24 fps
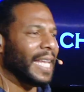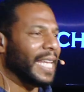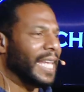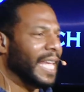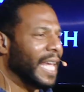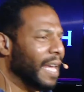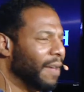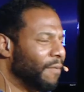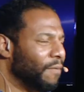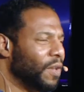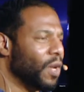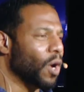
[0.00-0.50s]

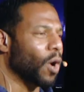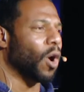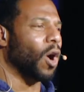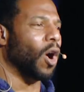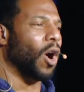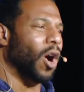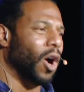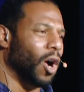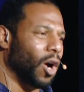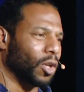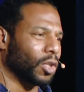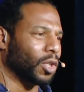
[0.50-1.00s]
give your
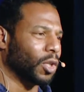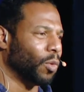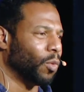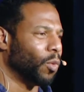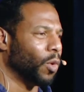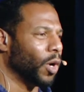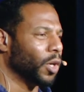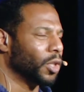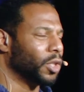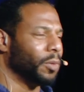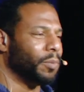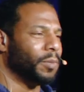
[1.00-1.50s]
all to
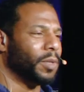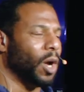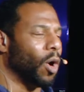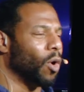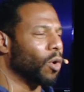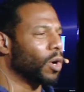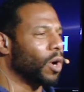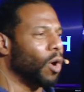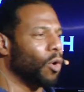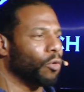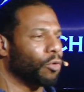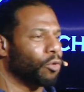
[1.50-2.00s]
worship.
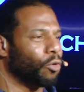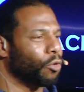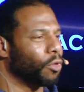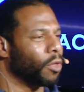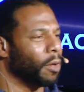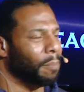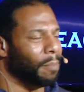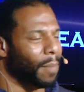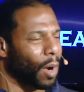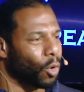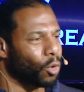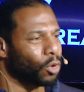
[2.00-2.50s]
Don't go through
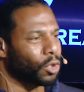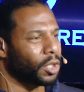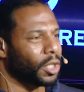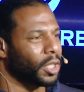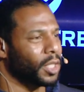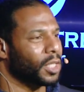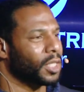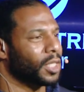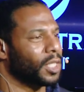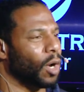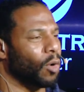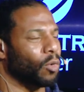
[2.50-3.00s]
the
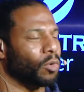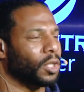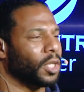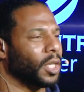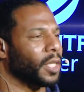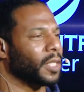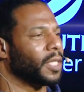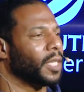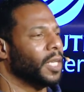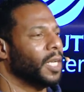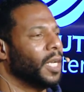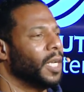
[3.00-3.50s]
motions. Don't
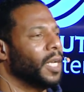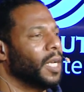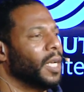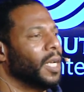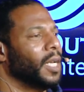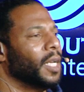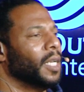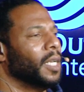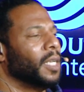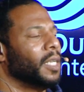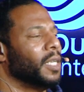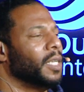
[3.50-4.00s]
just,
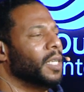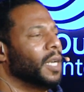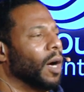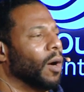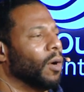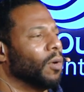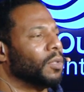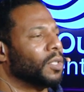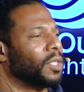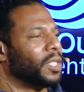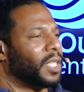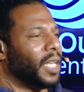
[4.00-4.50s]
you
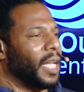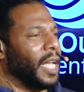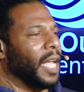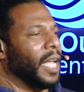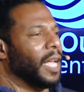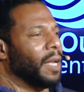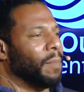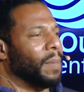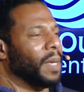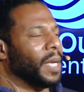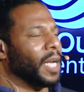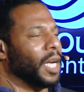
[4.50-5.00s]
know,
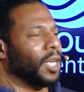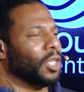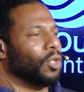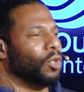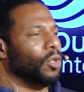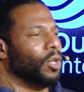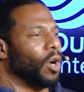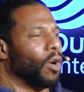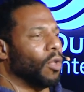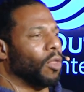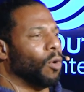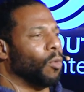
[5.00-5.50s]
sing because you
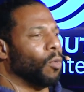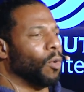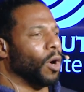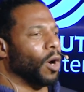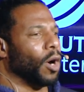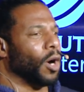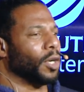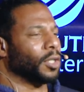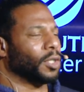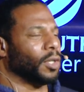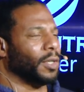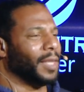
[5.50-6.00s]
know the
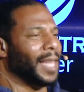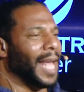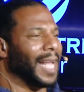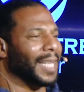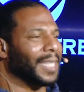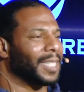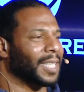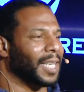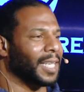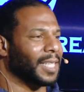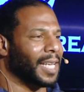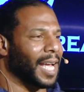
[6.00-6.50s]
words or
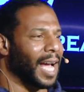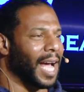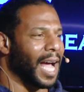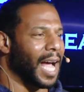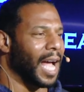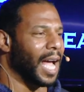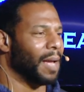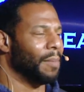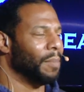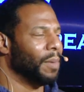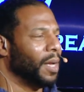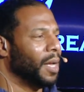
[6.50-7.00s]
that's the
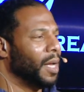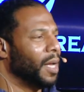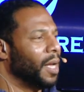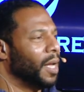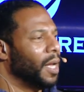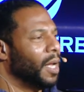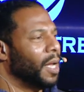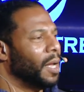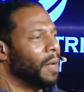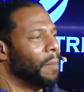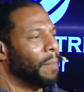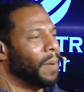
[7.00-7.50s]
time.
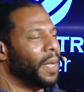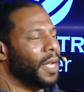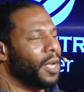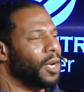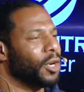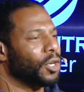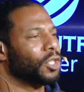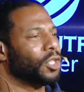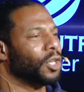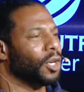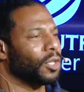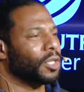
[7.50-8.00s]
But
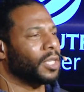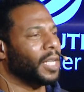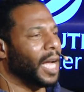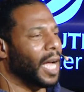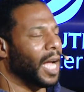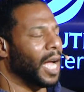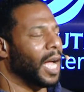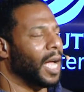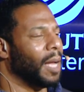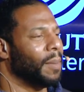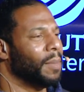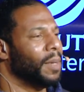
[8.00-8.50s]
here's your
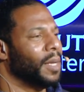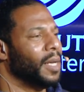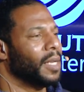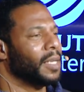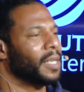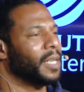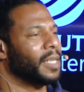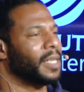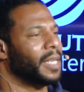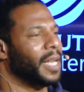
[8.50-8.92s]
time to